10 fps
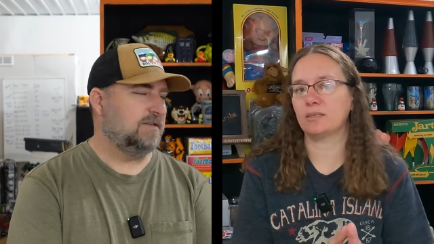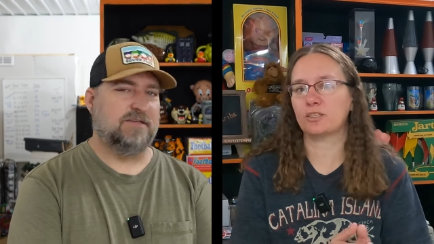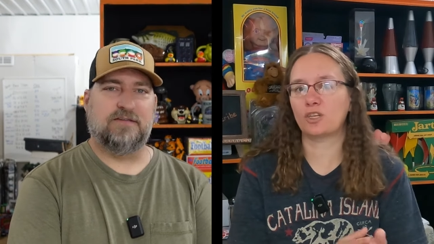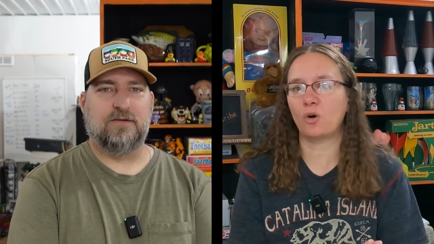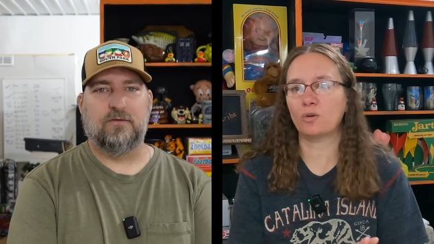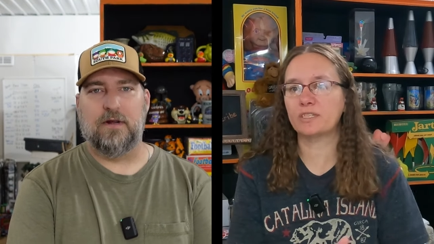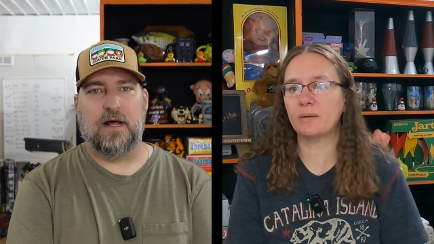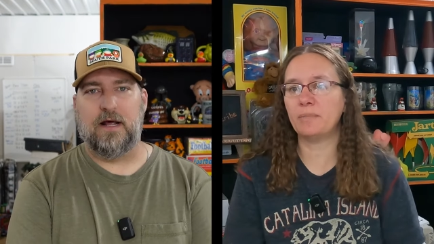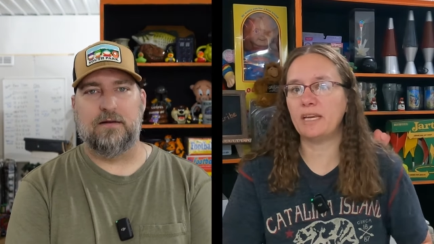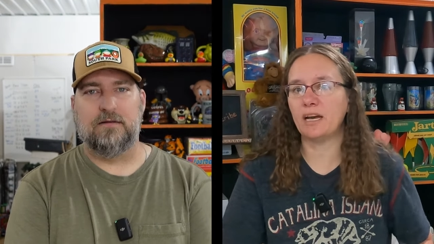Speaker 1: It's so
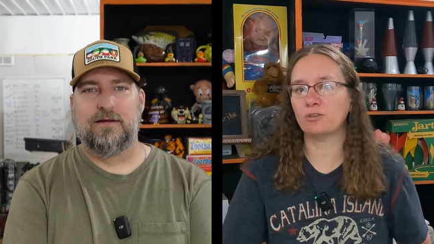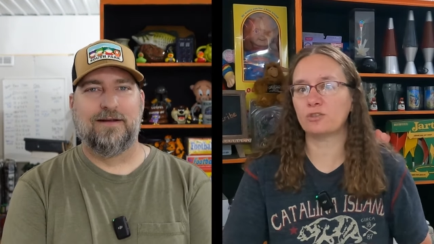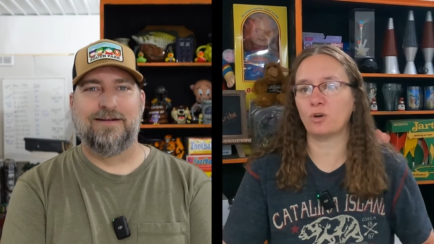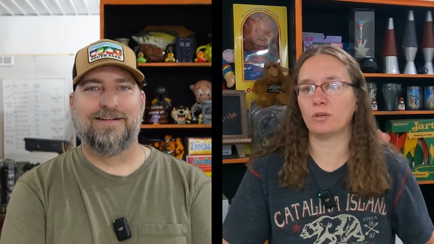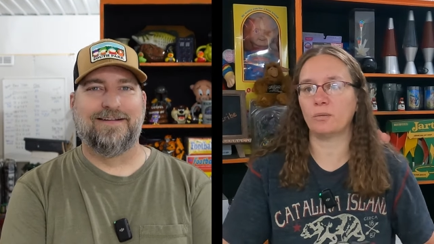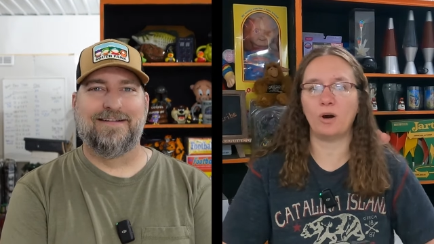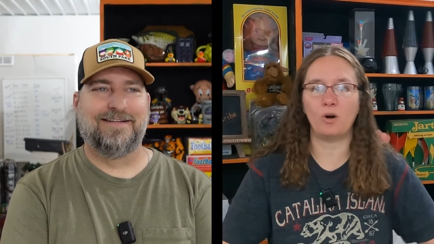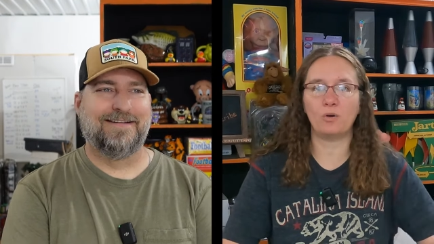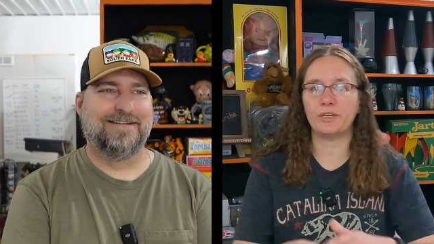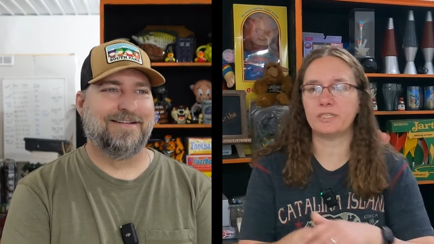somebody else told them,
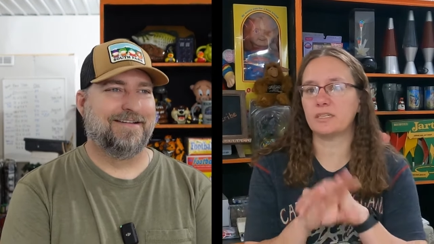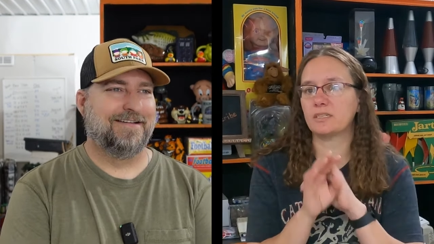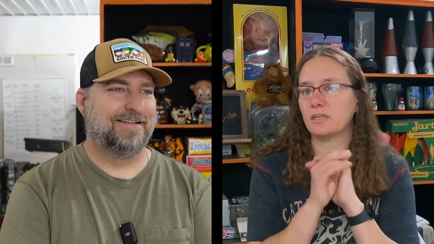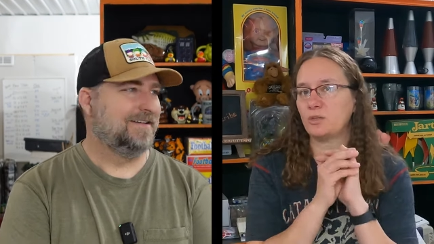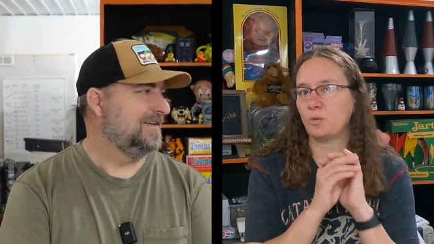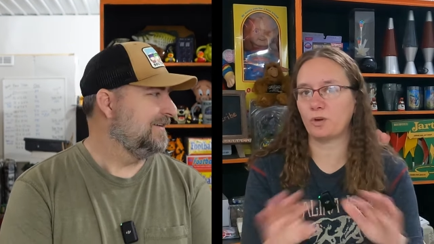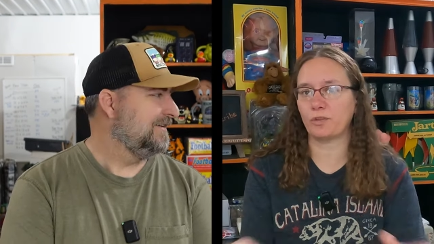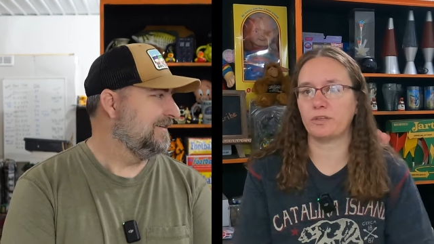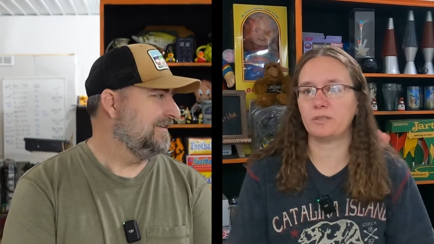oh, this is such a worthless